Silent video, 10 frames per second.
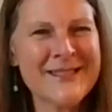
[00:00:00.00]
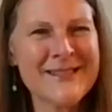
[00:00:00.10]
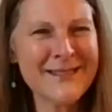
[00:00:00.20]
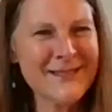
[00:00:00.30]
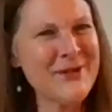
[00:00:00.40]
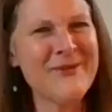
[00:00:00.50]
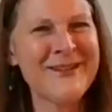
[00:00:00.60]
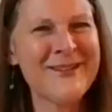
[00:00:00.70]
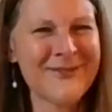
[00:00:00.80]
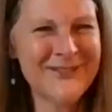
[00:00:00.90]
This is going to be
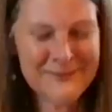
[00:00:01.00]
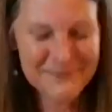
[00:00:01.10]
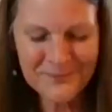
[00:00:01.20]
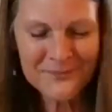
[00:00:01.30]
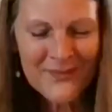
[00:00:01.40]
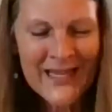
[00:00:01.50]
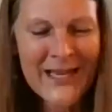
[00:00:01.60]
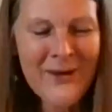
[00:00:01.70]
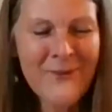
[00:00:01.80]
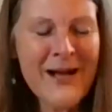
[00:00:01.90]
wonderful.
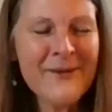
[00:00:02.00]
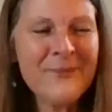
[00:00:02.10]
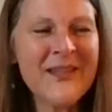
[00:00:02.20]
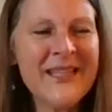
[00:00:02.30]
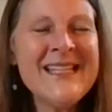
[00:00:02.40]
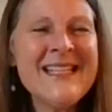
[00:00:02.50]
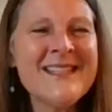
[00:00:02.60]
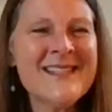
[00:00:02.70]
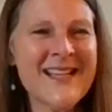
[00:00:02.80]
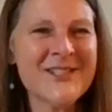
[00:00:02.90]
Well, in
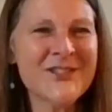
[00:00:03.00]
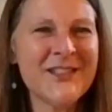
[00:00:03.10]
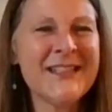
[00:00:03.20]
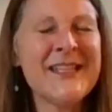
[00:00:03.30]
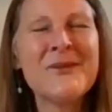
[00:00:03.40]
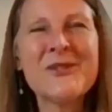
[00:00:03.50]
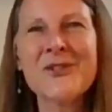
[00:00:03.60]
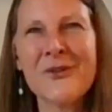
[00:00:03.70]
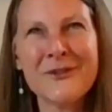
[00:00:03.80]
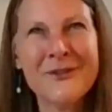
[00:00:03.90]
his session, he was
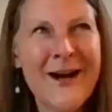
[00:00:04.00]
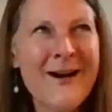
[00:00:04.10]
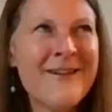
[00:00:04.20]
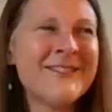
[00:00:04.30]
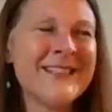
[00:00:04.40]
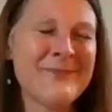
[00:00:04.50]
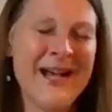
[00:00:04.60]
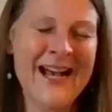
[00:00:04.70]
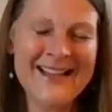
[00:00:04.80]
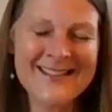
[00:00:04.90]
shown a lovely
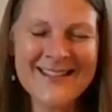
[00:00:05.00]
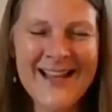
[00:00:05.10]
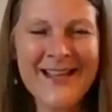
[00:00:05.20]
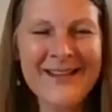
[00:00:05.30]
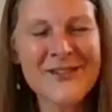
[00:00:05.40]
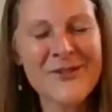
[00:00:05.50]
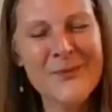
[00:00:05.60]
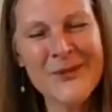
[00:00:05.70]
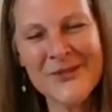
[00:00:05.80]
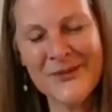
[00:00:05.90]
past life,
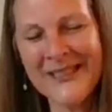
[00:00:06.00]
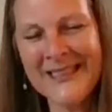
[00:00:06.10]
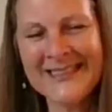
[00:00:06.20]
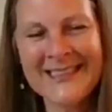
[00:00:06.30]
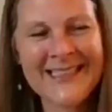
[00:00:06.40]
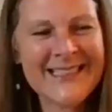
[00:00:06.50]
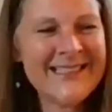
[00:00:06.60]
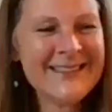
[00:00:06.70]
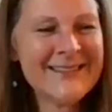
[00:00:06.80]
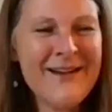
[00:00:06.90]
super sweet,
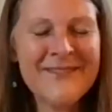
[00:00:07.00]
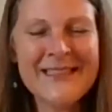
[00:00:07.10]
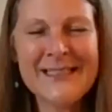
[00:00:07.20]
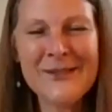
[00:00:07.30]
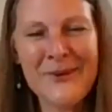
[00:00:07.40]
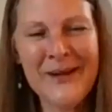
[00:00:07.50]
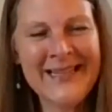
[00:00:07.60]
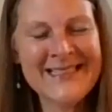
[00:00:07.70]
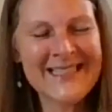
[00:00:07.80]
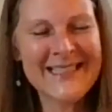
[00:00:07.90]
lovely,
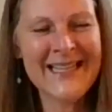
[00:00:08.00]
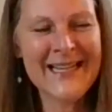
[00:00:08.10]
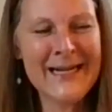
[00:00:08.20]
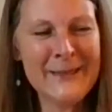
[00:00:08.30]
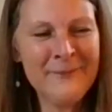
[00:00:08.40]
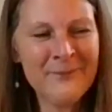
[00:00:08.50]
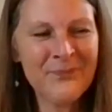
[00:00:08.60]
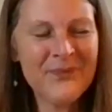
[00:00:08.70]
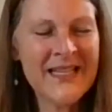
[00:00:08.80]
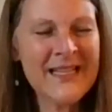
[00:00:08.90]
quaint. And
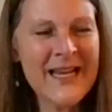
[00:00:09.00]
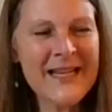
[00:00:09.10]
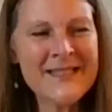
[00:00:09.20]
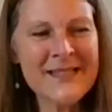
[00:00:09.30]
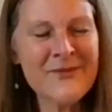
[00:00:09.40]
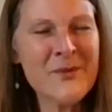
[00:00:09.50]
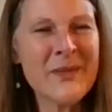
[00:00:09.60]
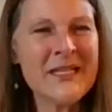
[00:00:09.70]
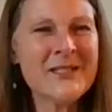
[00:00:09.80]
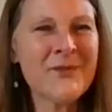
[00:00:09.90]
he got his
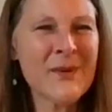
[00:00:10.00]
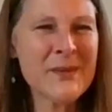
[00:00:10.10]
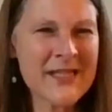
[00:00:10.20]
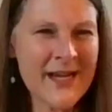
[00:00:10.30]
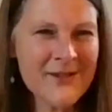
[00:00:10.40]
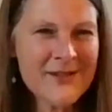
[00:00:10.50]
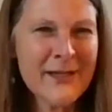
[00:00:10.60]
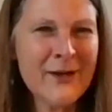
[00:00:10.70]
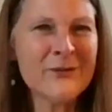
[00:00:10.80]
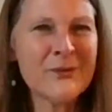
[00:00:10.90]
information from his higher
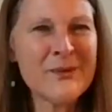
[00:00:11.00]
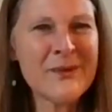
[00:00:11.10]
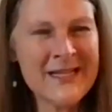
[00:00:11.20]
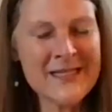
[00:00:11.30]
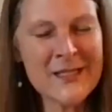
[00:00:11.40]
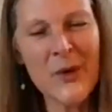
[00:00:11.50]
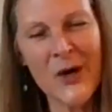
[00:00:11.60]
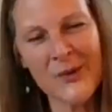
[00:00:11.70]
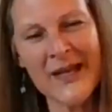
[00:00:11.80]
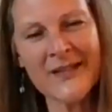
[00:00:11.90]
self. And when we got to the
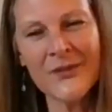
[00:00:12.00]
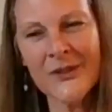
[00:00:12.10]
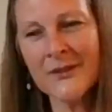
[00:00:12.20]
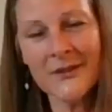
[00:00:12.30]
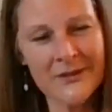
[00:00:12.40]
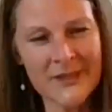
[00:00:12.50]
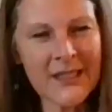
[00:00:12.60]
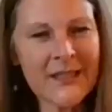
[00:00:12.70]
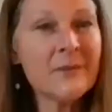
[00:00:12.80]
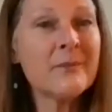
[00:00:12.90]
part, we asked for
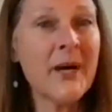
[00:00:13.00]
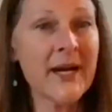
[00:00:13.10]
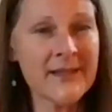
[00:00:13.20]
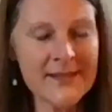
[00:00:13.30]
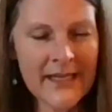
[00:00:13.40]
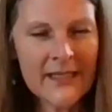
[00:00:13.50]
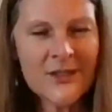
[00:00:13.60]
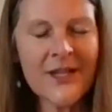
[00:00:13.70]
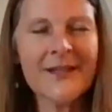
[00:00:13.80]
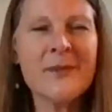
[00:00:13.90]
checking the body scan,
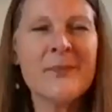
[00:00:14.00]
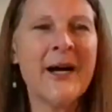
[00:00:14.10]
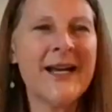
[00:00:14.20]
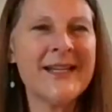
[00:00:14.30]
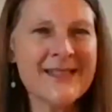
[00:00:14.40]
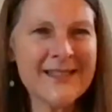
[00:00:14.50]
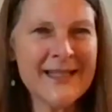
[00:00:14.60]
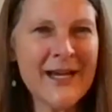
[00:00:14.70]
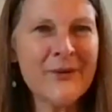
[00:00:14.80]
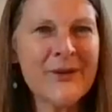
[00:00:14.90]
checking the body,
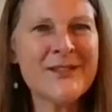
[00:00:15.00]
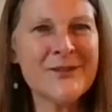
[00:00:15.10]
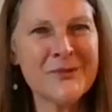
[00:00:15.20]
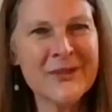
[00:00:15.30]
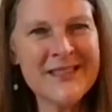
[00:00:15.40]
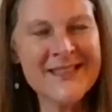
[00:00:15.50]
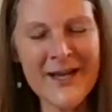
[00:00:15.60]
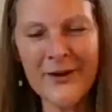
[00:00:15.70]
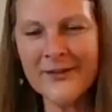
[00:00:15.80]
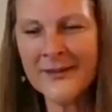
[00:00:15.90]
seeing how he's doing with his
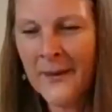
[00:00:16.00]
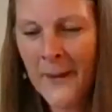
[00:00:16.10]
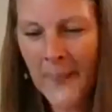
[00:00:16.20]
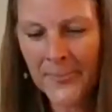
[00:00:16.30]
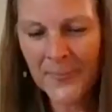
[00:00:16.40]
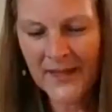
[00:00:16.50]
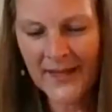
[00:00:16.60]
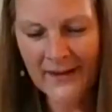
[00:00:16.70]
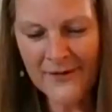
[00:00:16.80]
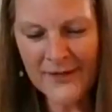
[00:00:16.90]
health.
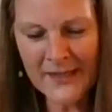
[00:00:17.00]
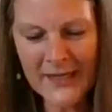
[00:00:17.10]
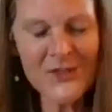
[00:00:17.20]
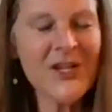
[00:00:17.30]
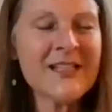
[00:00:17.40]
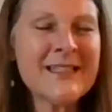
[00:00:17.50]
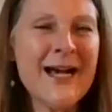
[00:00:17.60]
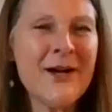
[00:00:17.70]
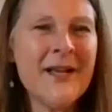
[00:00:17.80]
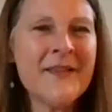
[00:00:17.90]
Everything got checked
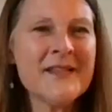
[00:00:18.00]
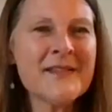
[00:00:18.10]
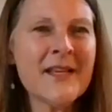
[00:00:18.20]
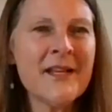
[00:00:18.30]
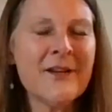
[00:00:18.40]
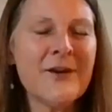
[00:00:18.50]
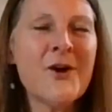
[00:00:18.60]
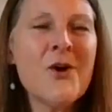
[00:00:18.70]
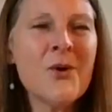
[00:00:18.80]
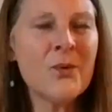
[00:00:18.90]
out. And they said,
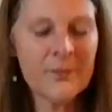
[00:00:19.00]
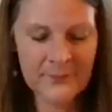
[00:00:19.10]
oh,